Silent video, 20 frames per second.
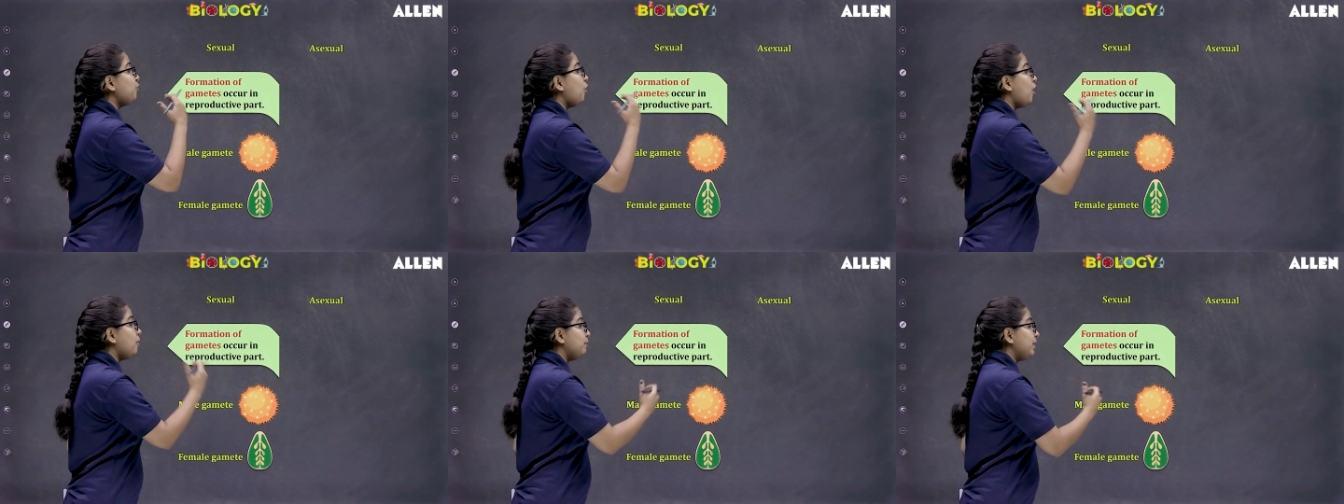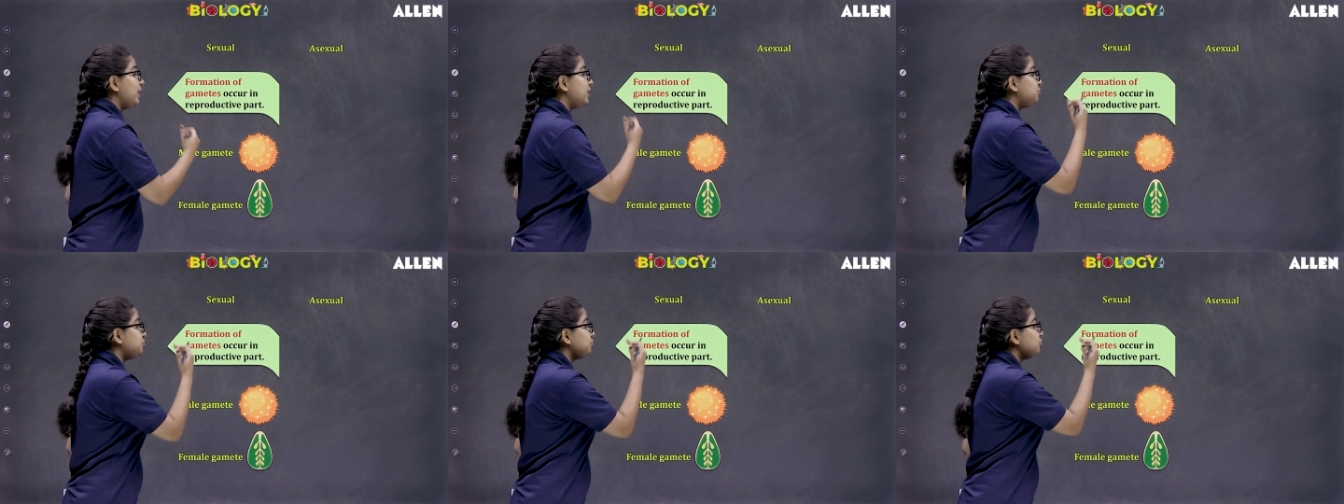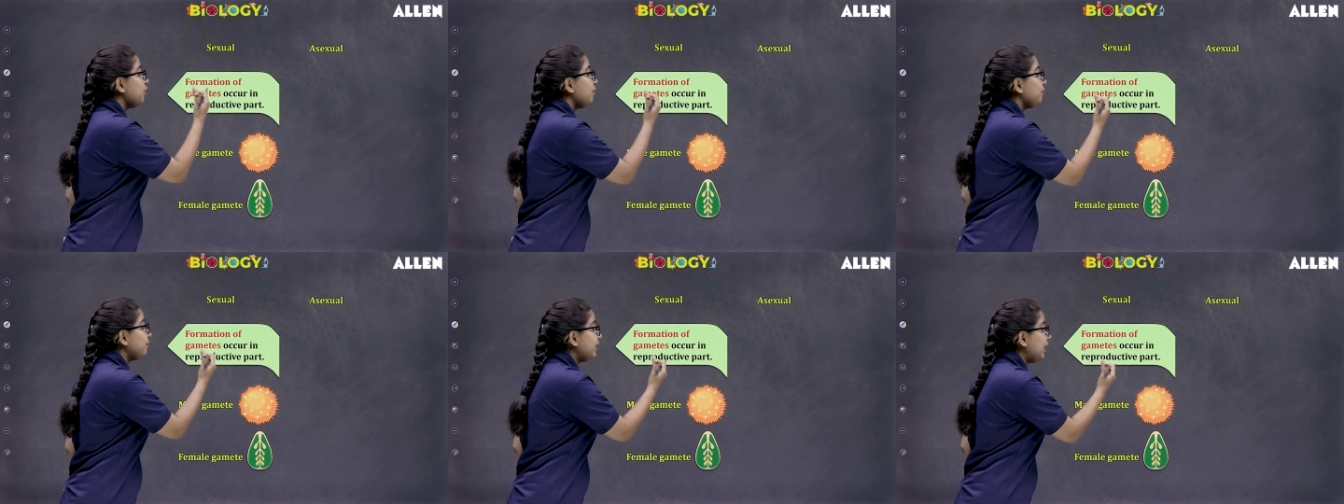formation
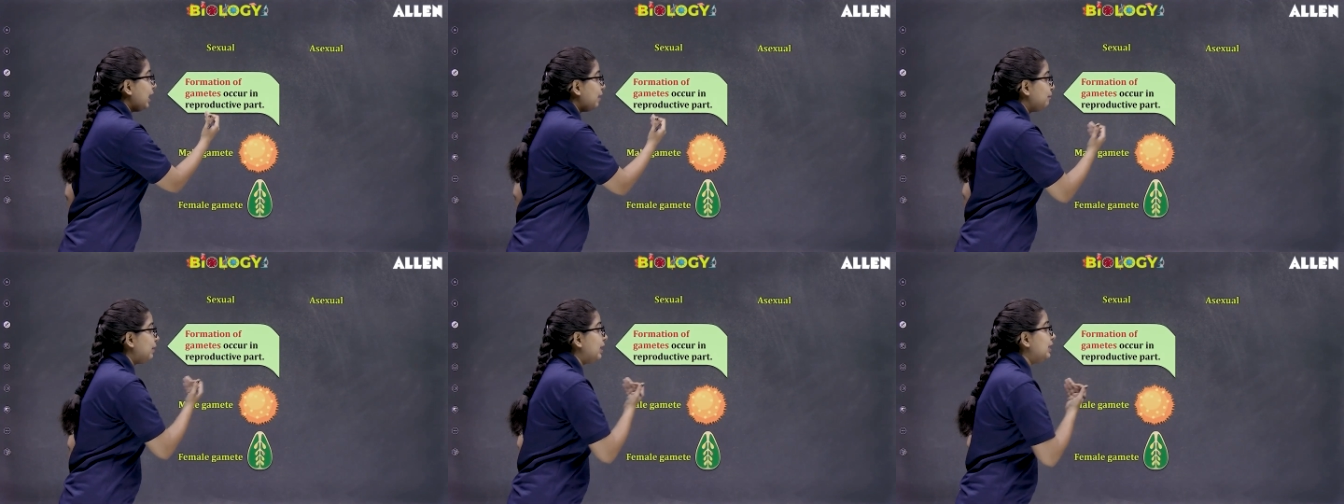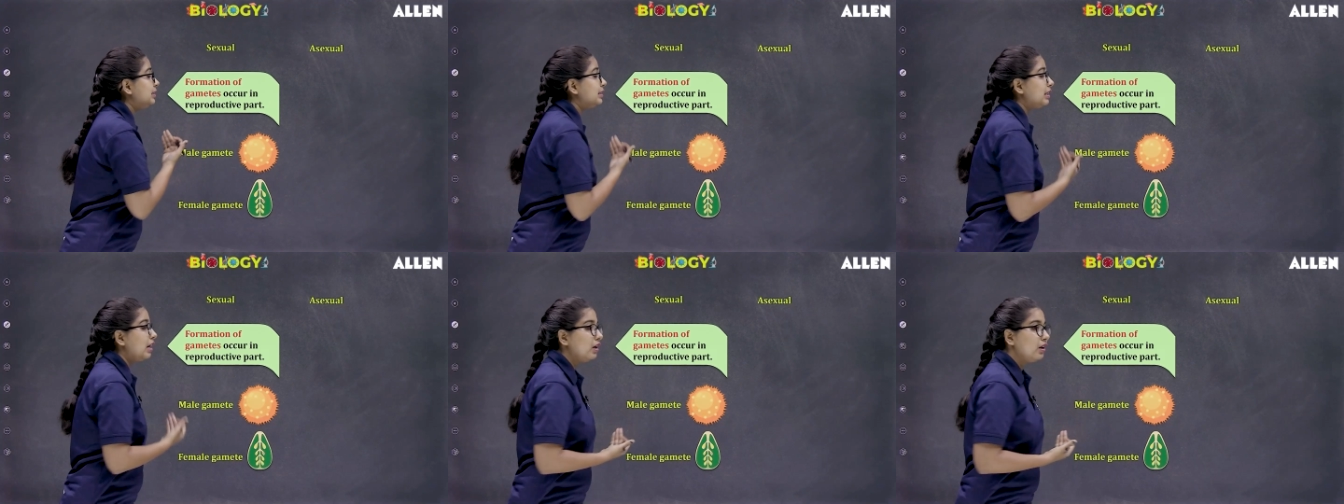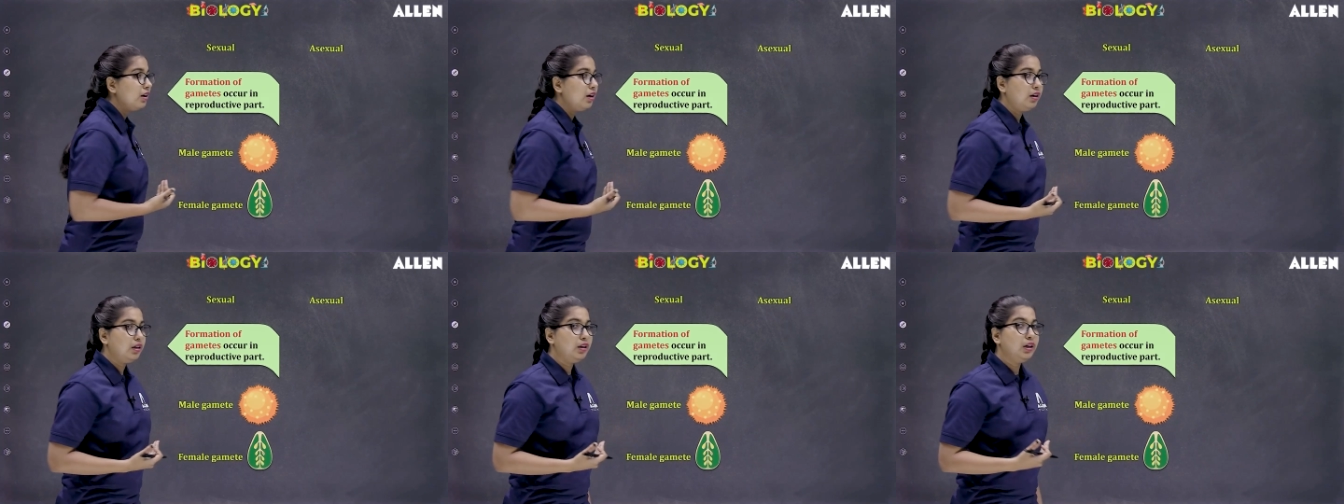of gametes
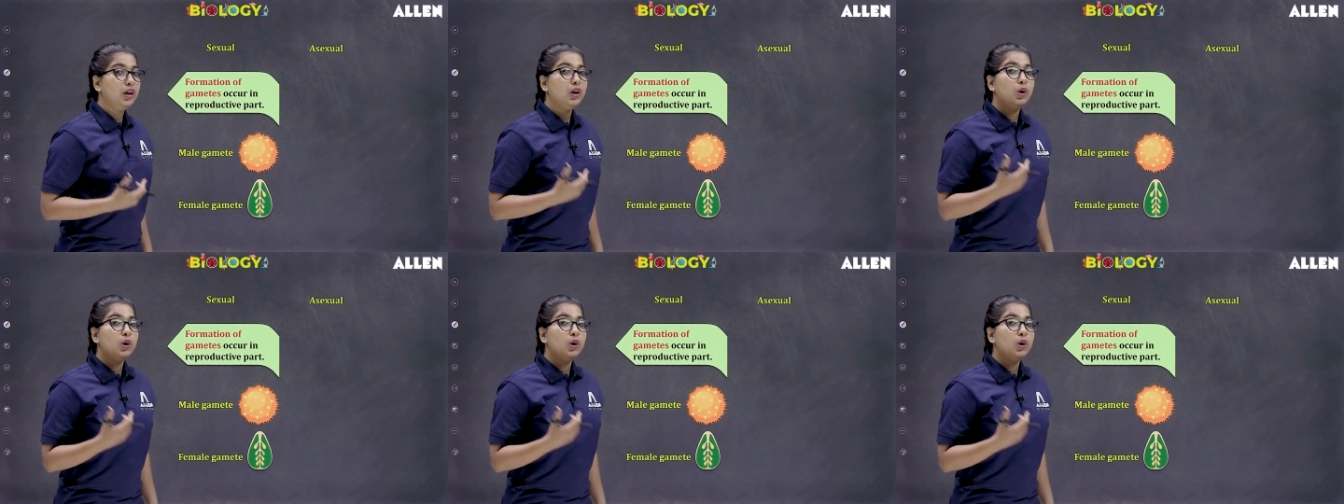occur.